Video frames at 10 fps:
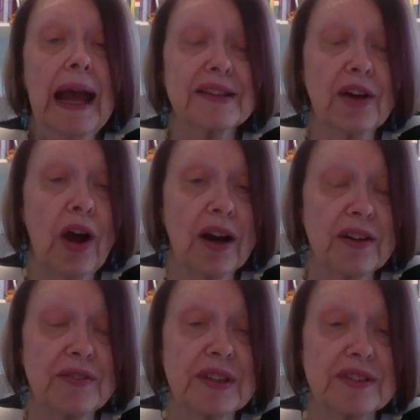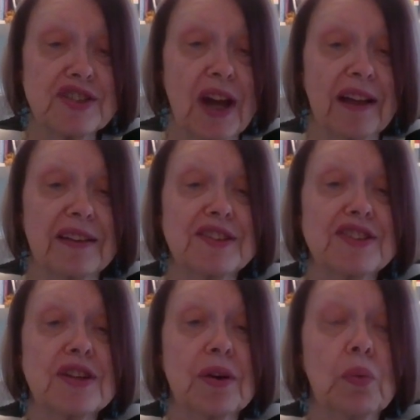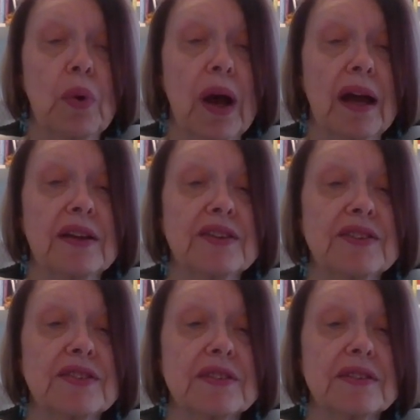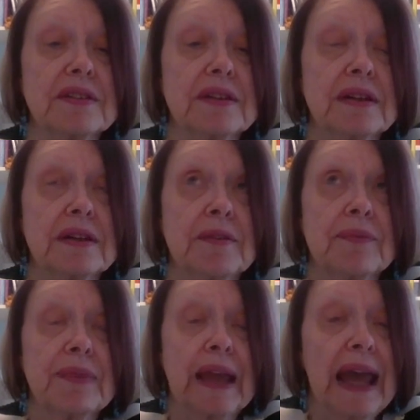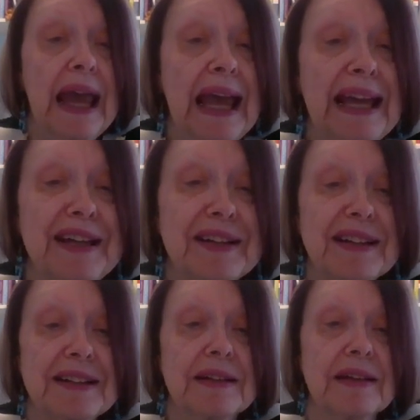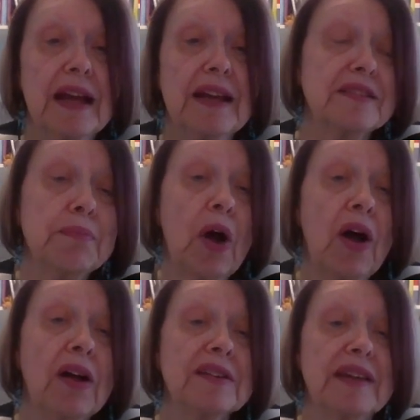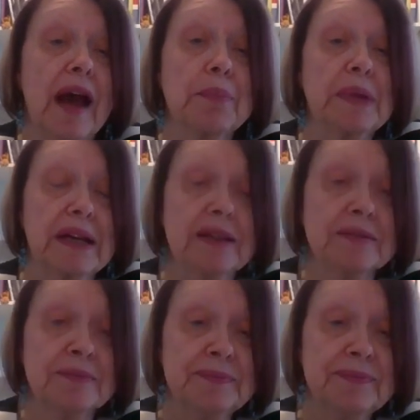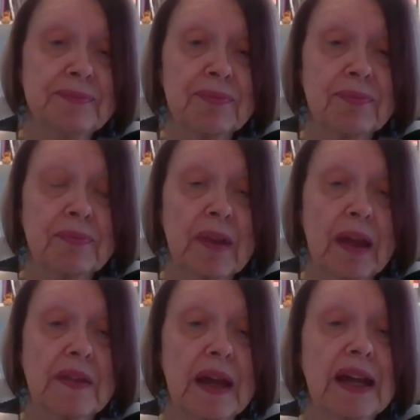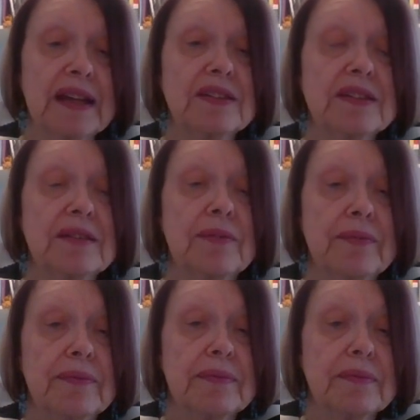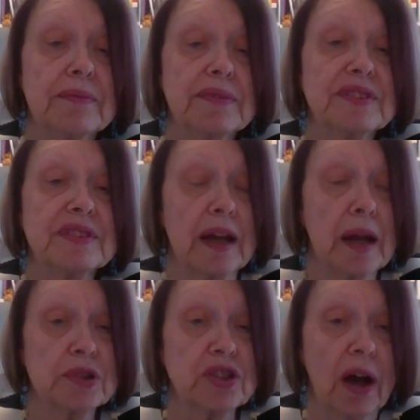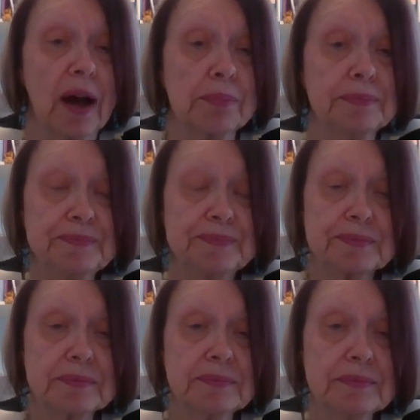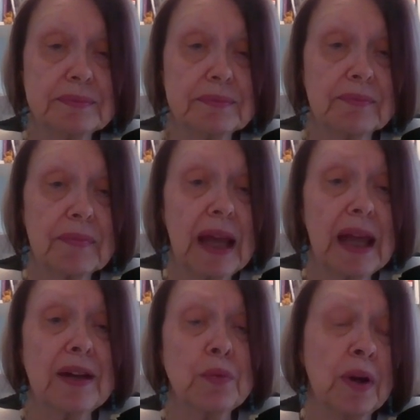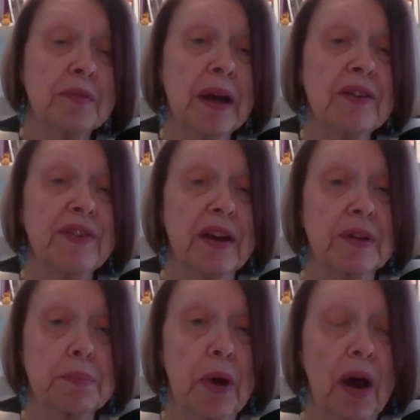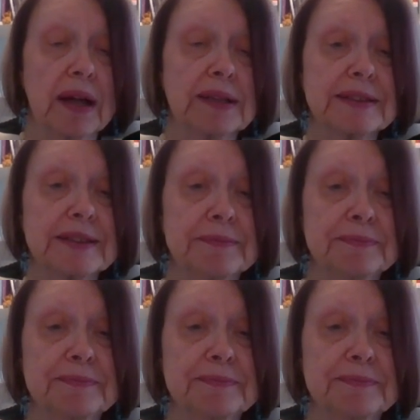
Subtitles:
At the heart of this challenge was a small sapling that had set up shop in one of my favorite pots.